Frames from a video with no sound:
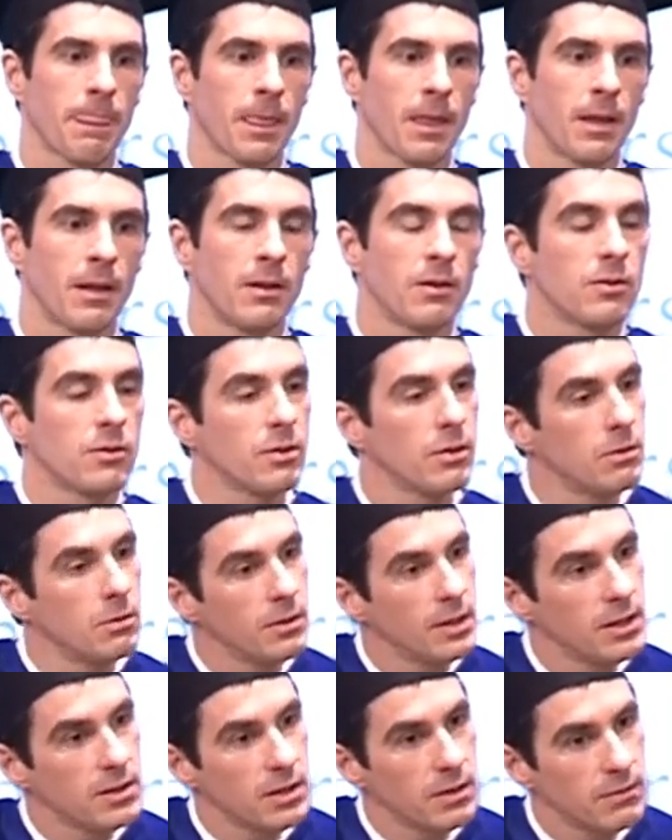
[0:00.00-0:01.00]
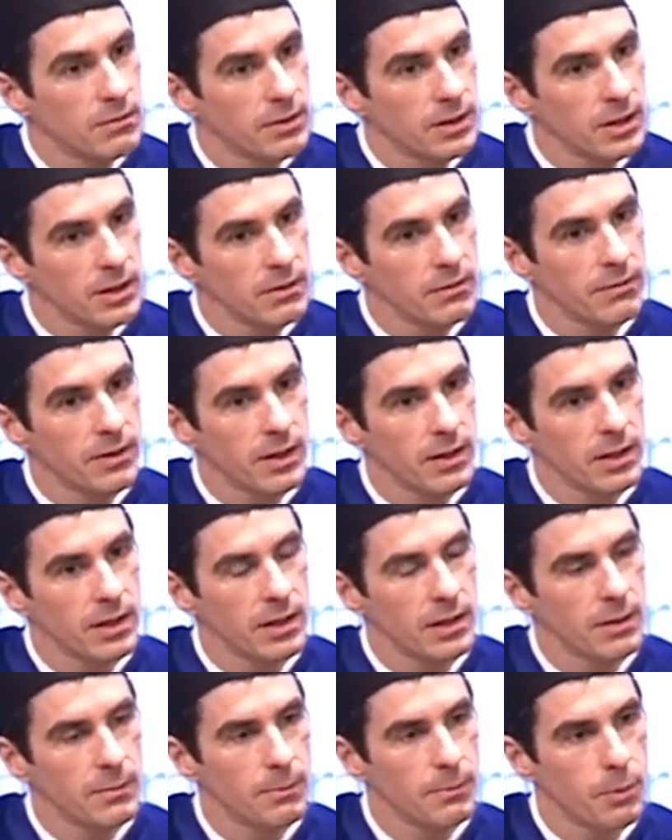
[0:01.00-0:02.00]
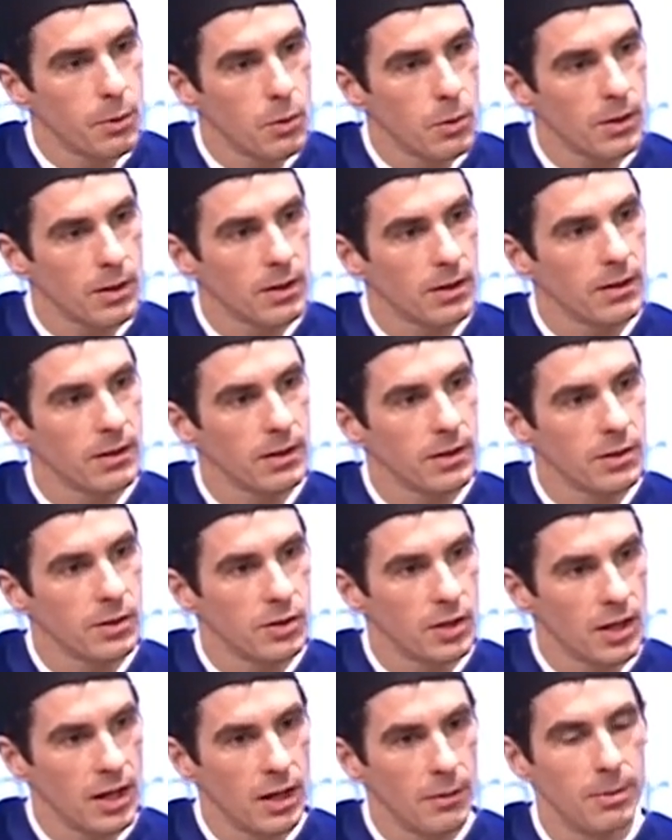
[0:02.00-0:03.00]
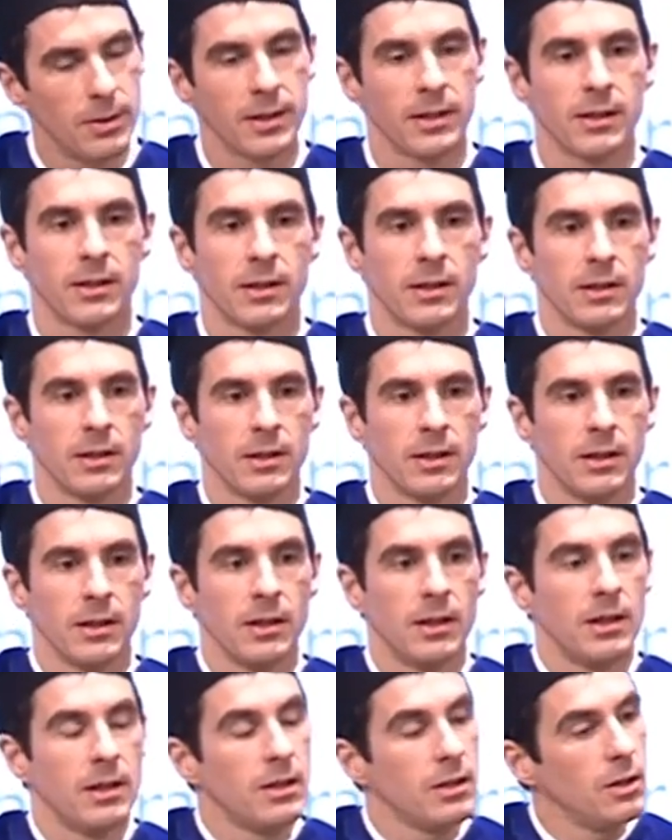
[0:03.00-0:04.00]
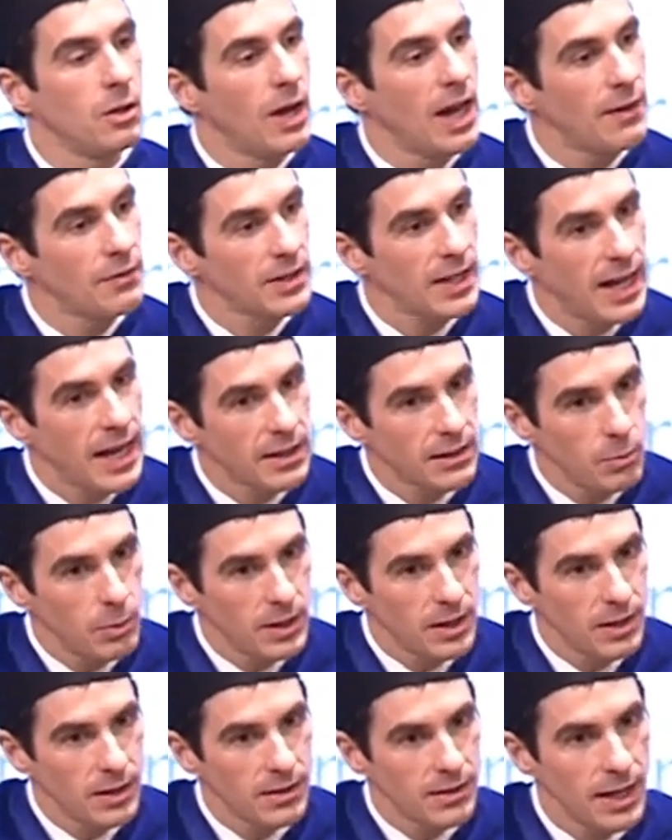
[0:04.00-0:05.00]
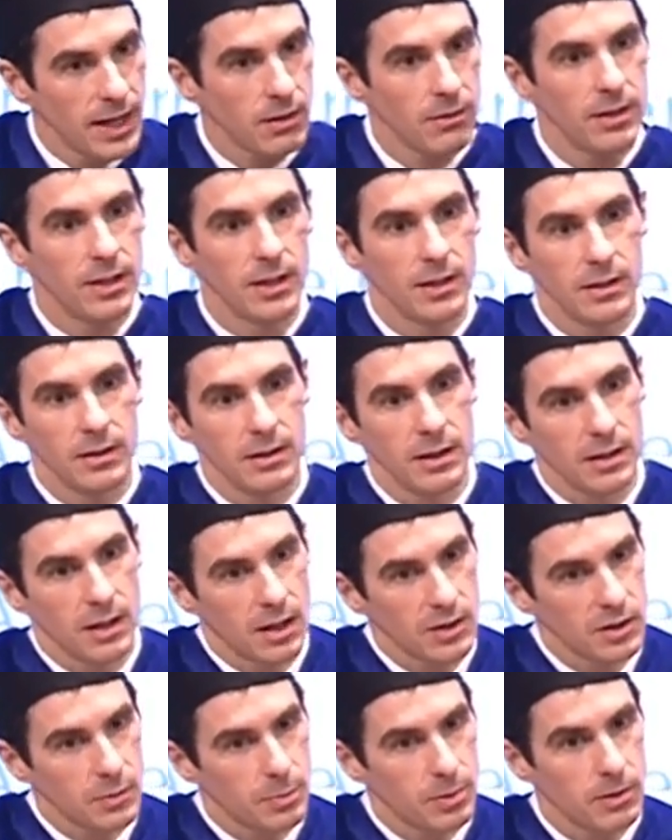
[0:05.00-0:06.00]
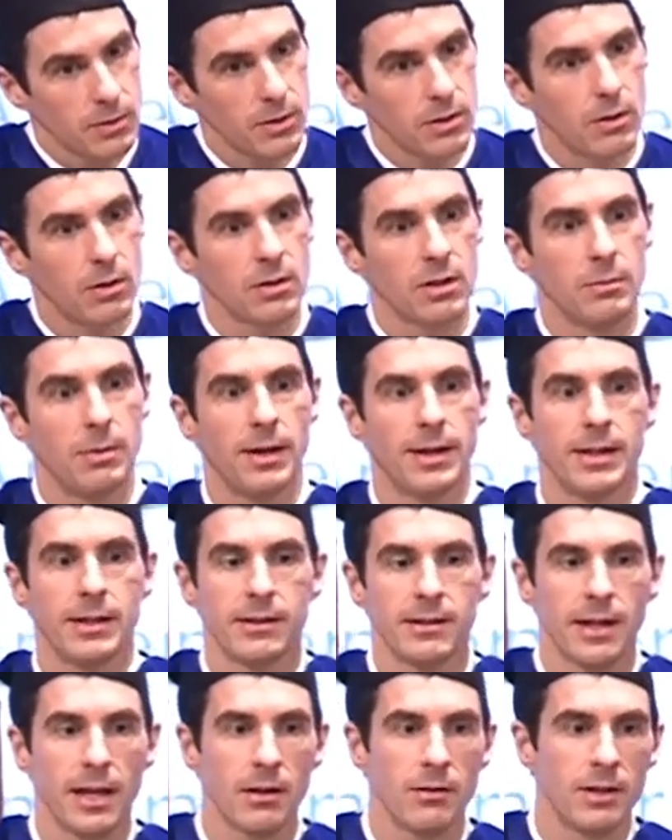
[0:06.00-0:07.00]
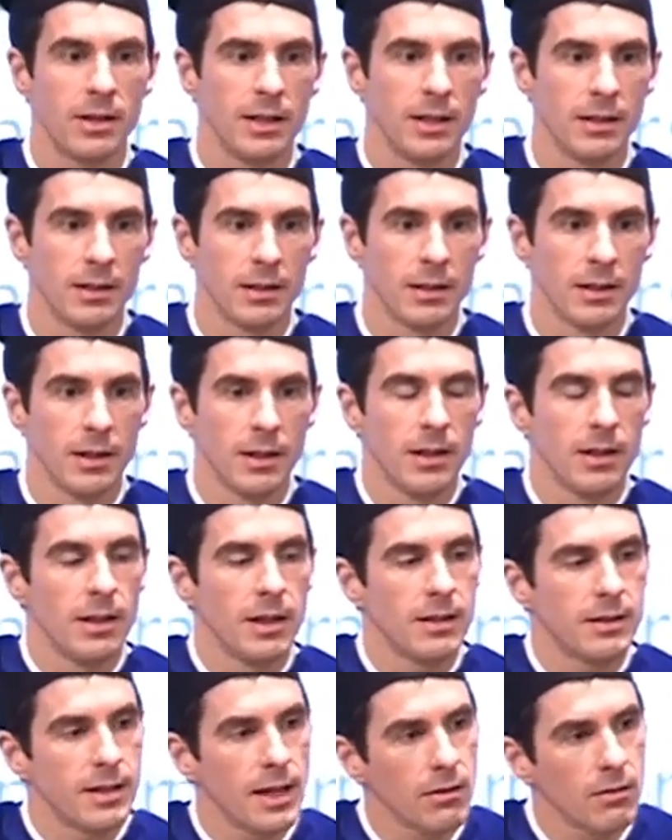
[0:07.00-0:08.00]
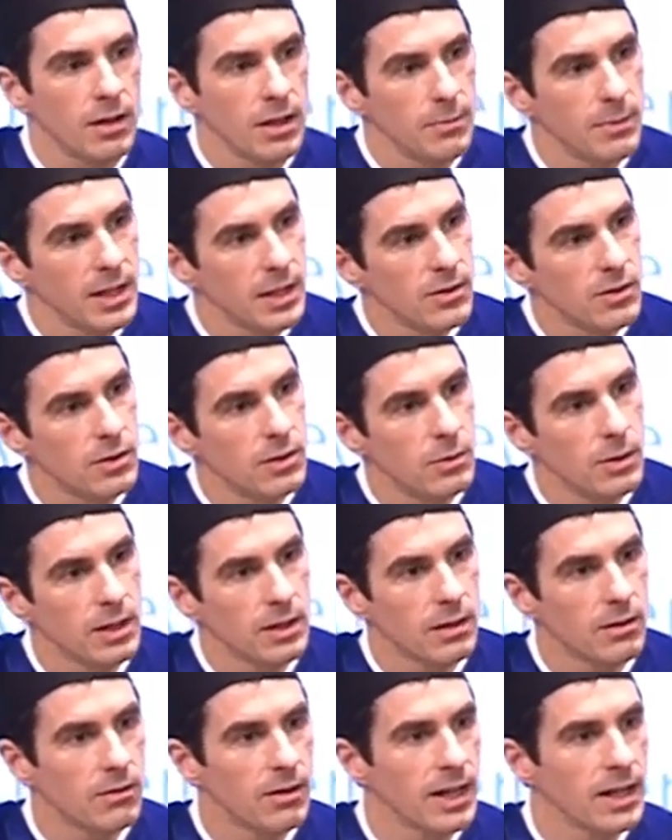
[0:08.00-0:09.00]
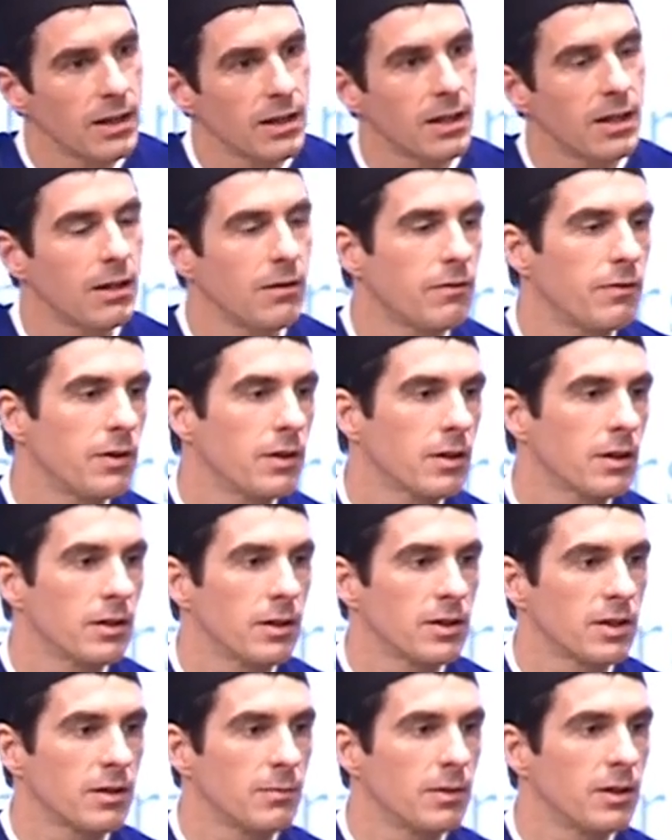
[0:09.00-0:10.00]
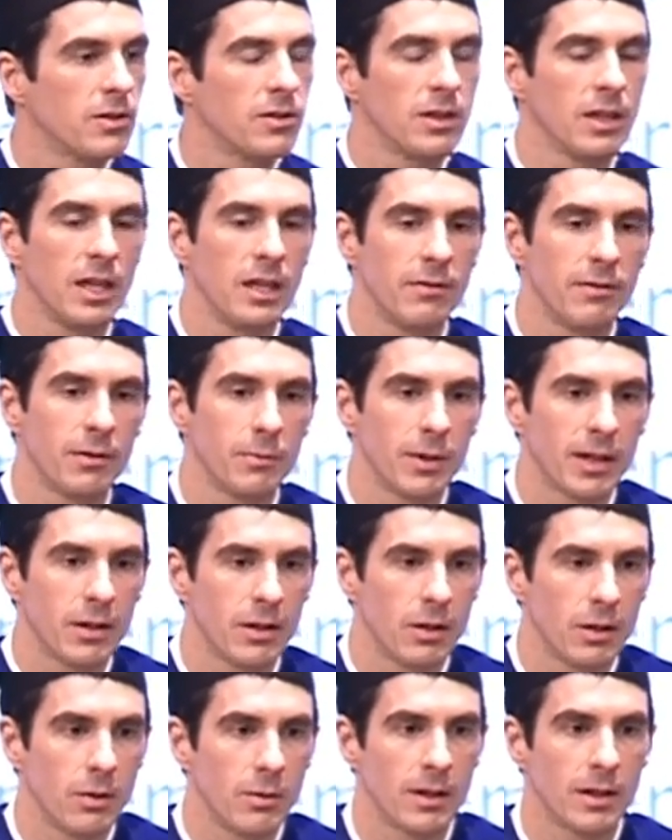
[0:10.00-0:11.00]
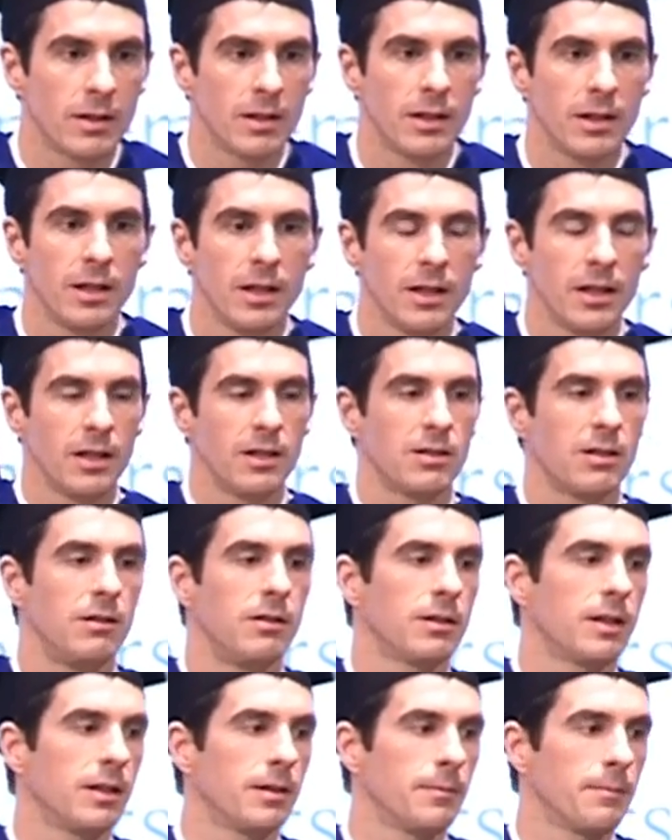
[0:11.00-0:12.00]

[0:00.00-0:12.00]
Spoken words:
So it's a very, very important job. You have to act with integrity. Dean Osborne talked about integrity. Integrity means doing the right thing for your customers even when no one is looking.